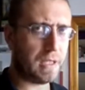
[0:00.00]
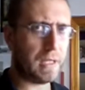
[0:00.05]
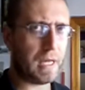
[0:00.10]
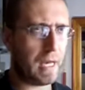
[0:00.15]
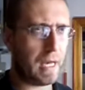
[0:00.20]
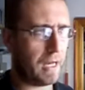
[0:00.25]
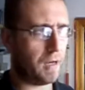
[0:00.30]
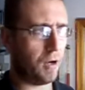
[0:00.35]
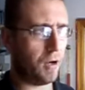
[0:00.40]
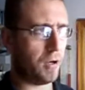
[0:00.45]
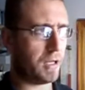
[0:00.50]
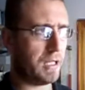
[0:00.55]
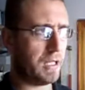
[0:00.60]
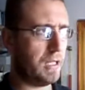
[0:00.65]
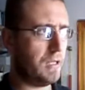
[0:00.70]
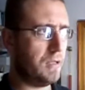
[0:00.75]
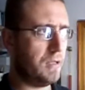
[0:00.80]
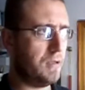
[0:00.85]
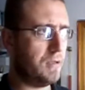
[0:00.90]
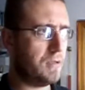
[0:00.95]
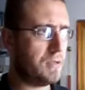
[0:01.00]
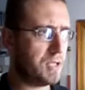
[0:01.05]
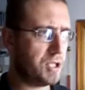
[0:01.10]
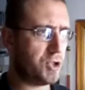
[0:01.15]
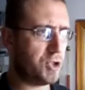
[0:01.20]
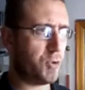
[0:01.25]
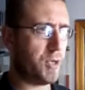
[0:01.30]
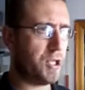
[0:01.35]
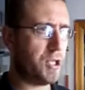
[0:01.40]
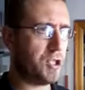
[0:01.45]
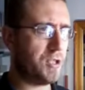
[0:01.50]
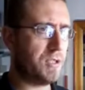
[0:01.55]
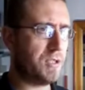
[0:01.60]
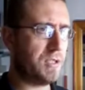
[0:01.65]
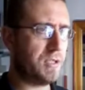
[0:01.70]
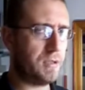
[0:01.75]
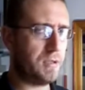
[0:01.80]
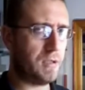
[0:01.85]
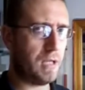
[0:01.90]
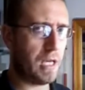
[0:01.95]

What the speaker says: anarchy situations